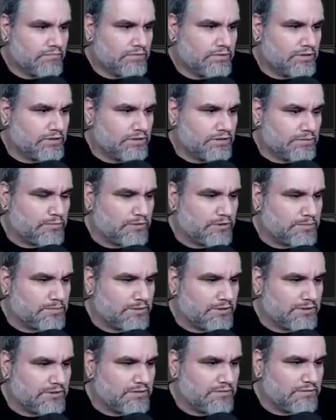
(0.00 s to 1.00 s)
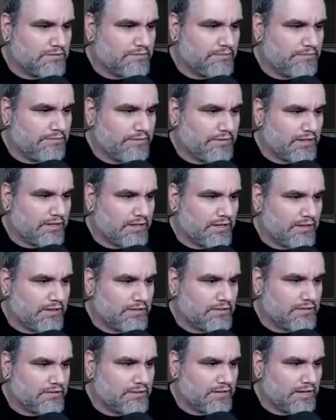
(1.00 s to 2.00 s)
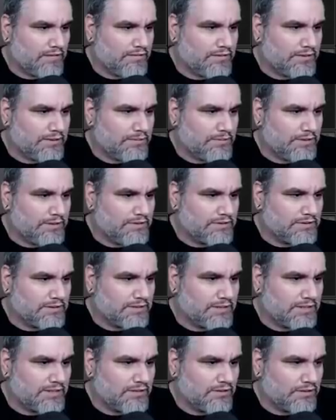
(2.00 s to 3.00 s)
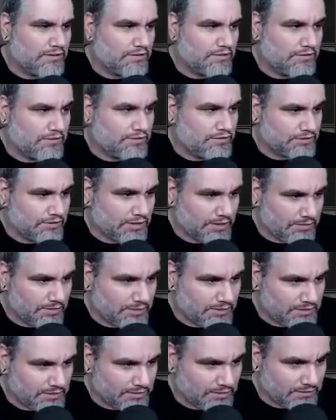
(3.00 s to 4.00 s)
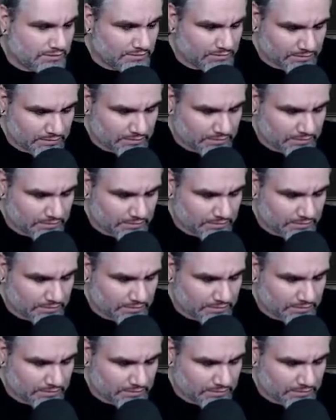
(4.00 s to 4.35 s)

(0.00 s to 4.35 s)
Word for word: Because it's more expensive, and everything we use is going to kill all their creatures anyway, so.